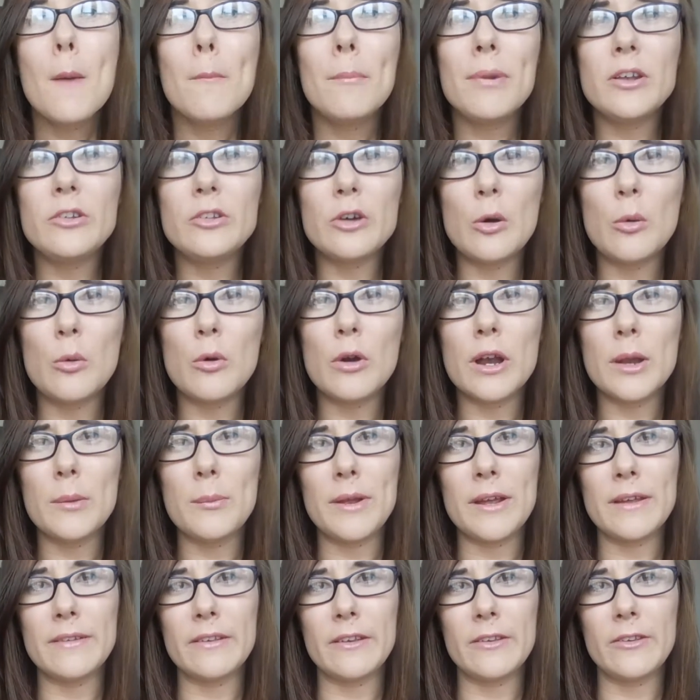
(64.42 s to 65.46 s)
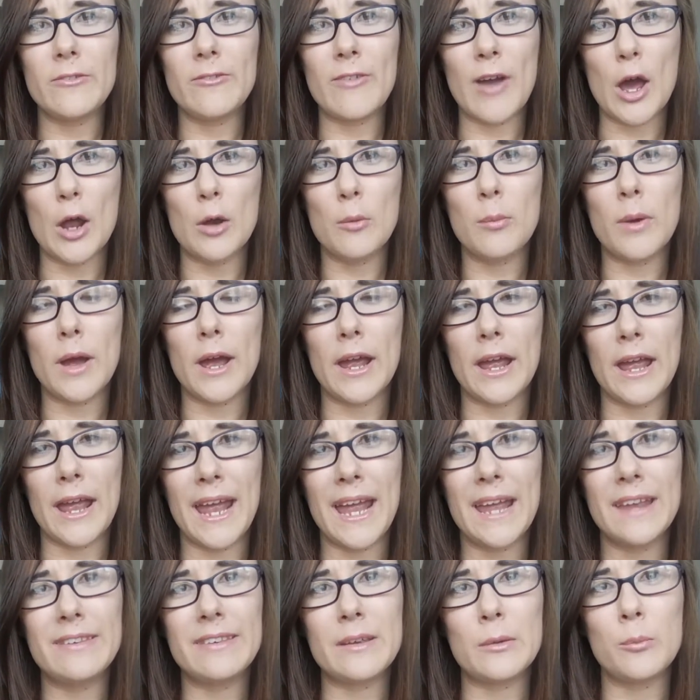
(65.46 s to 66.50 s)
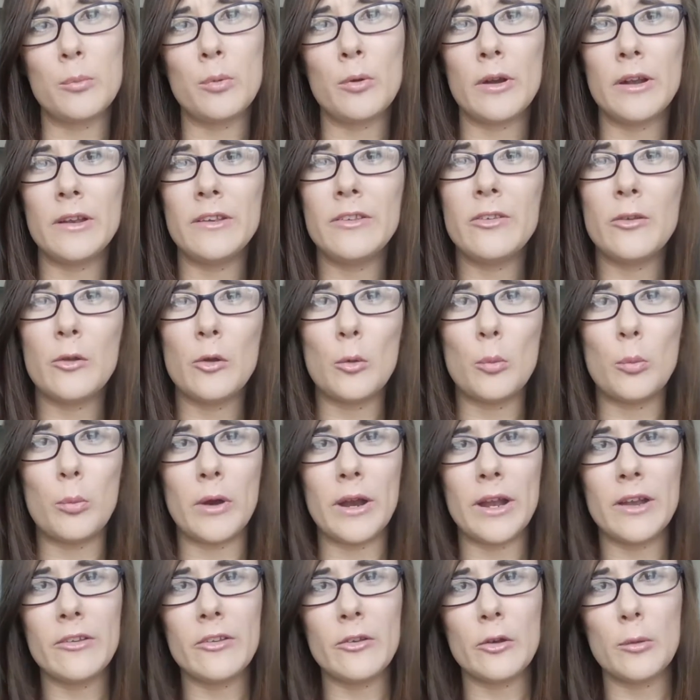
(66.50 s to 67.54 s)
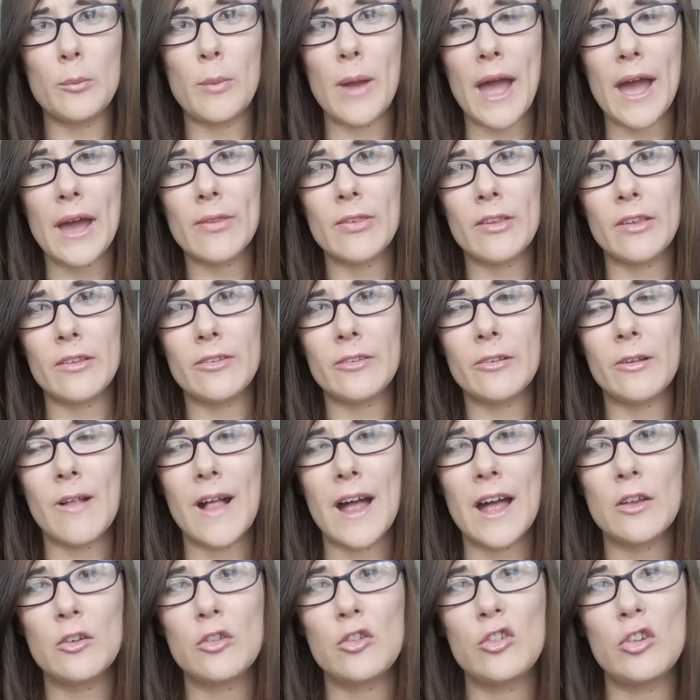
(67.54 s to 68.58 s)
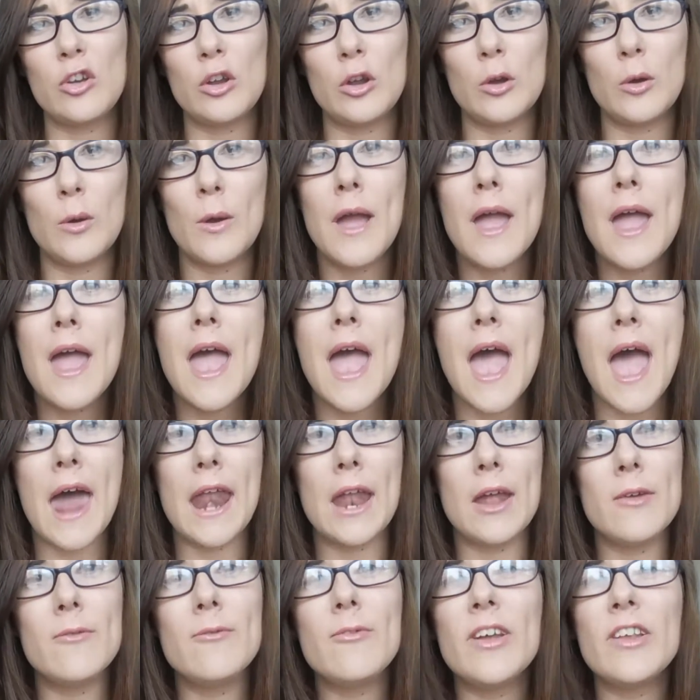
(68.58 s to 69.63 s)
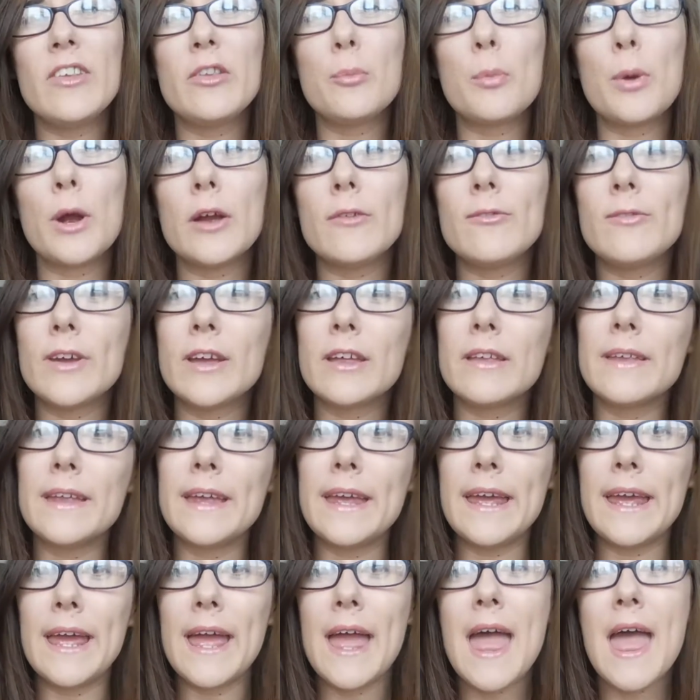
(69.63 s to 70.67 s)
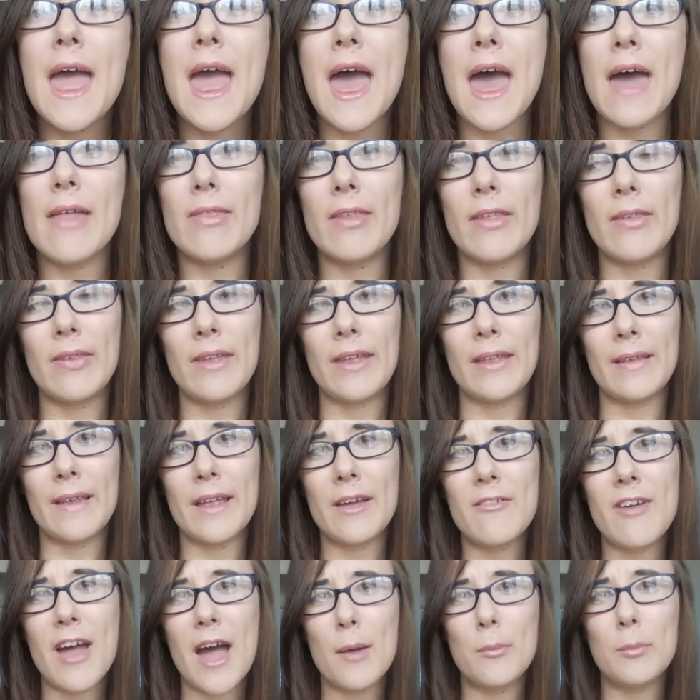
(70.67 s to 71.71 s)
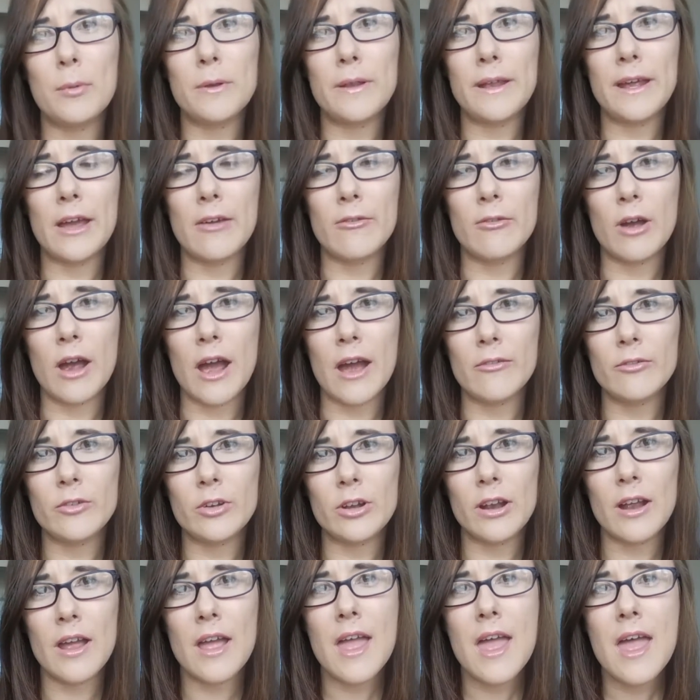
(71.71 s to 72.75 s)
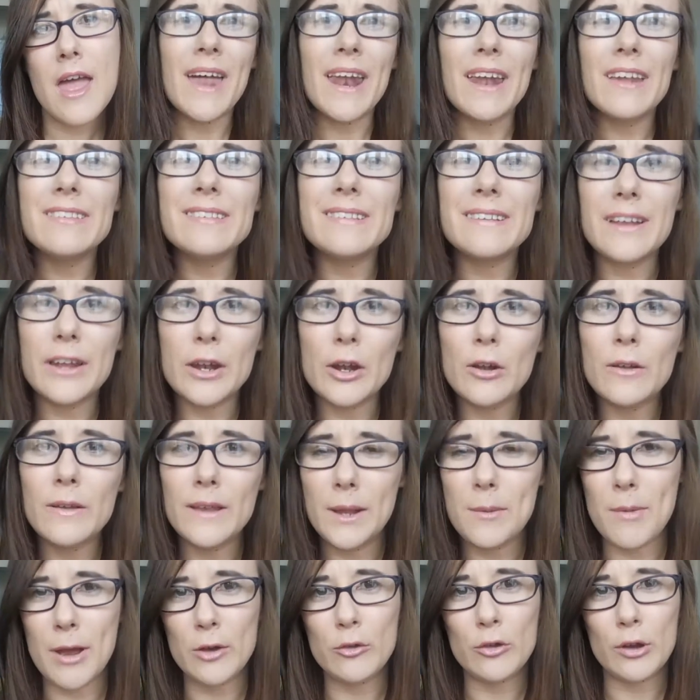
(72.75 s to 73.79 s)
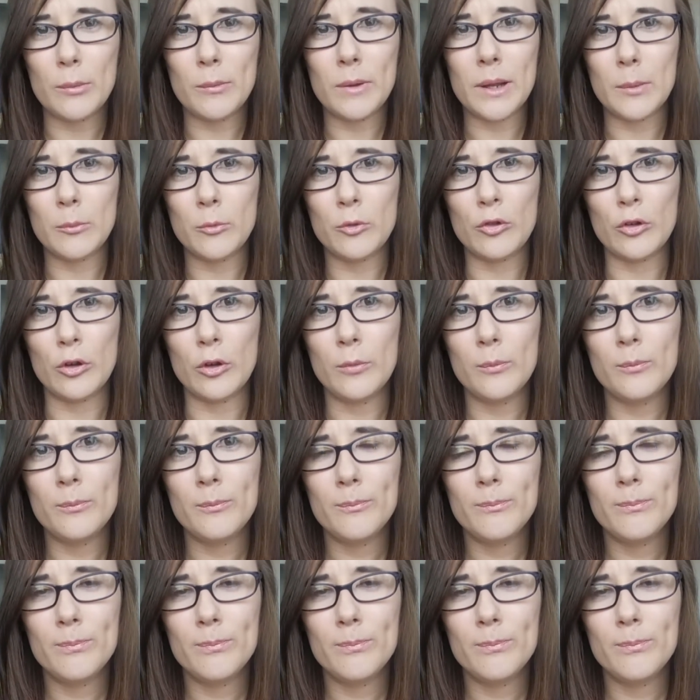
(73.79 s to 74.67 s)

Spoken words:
But don't worry, because it's found by a handsome prince who brings her back this glass shoe and it fits perfectly, and then they live happily ever after. That is literally my dream come true.